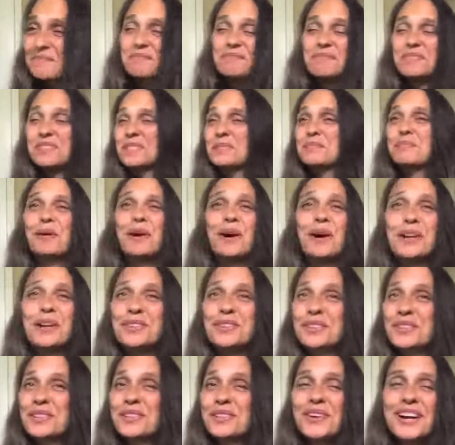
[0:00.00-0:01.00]

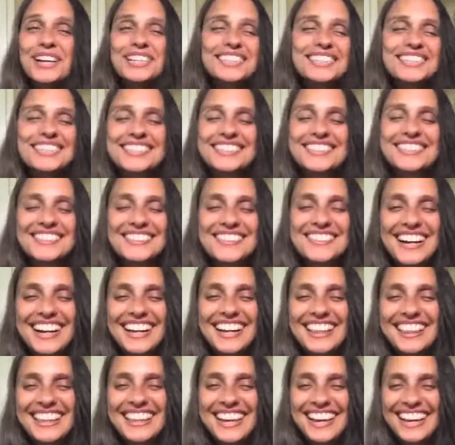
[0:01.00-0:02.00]
response or questions or
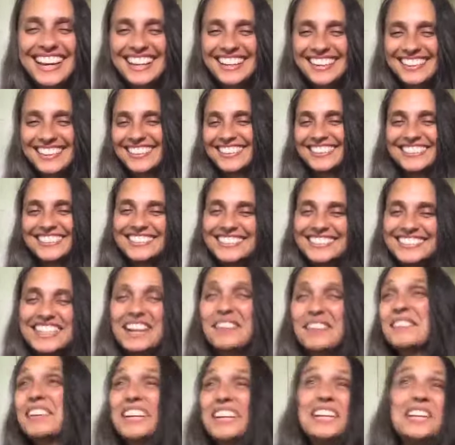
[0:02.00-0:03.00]
anything, or
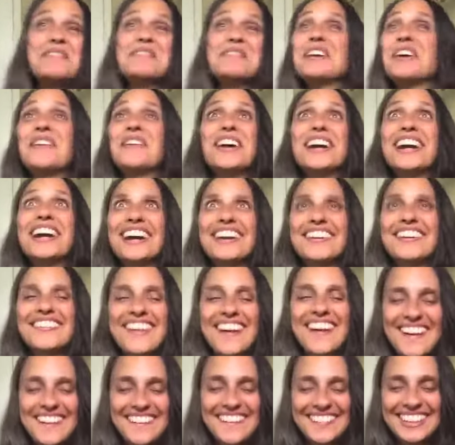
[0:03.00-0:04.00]
tell me to keep going. I don't
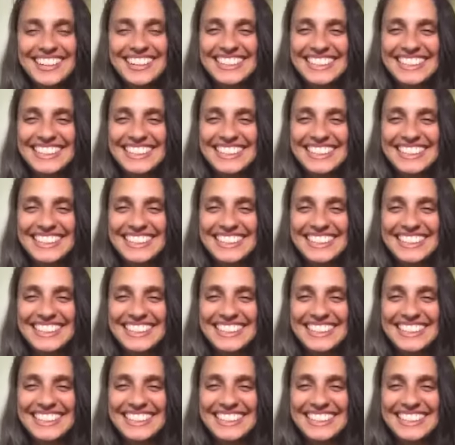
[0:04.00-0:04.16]
know.